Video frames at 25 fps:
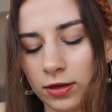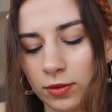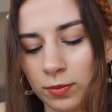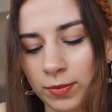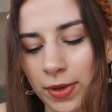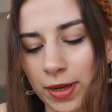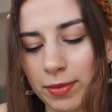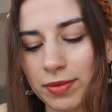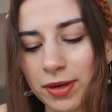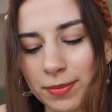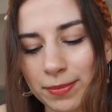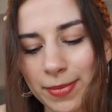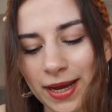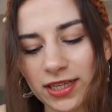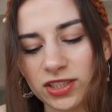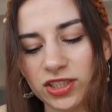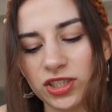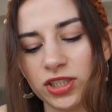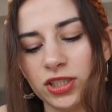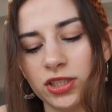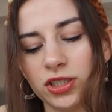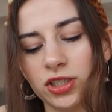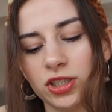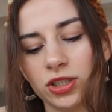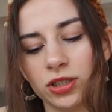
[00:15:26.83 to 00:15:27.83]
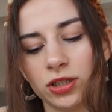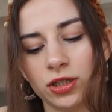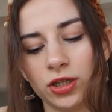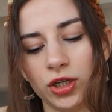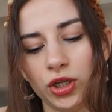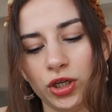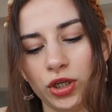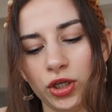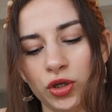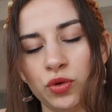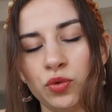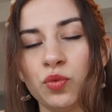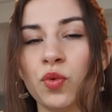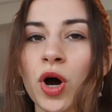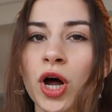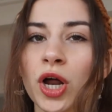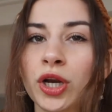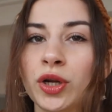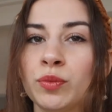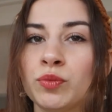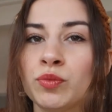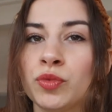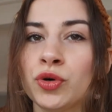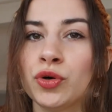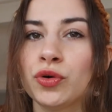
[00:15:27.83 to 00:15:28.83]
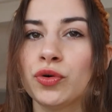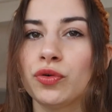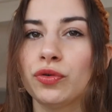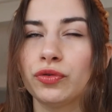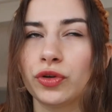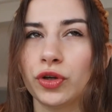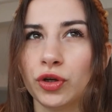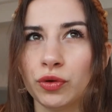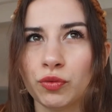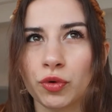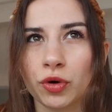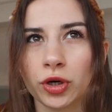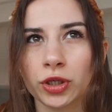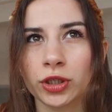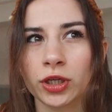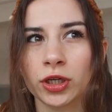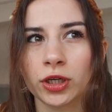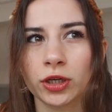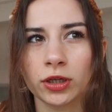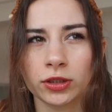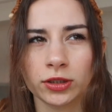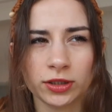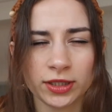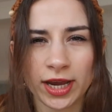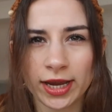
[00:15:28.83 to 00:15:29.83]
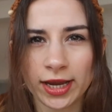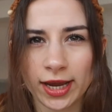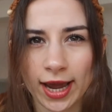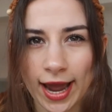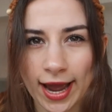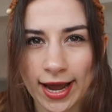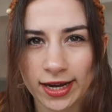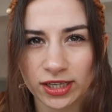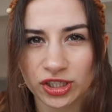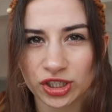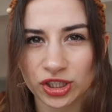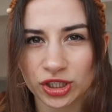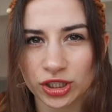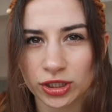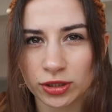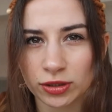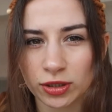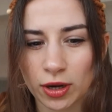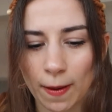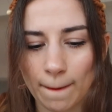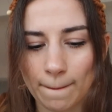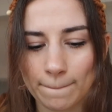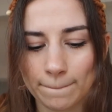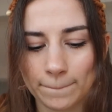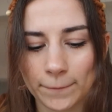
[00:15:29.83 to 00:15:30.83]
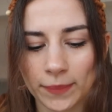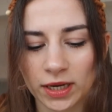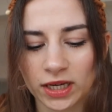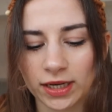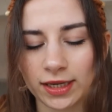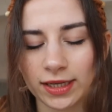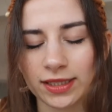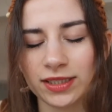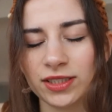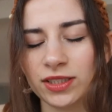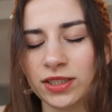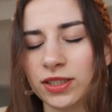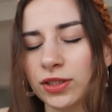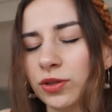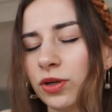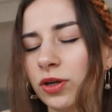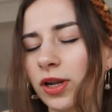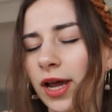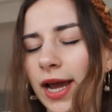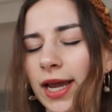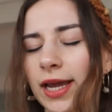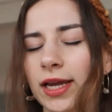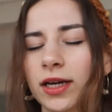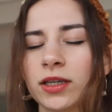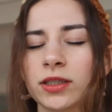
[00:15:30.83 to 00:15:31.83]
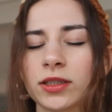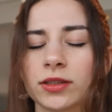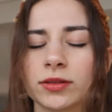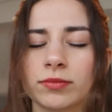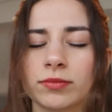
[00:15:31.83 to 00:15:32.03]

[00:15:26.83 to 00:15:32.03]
maybe the message you want to move you want to take action but it's still like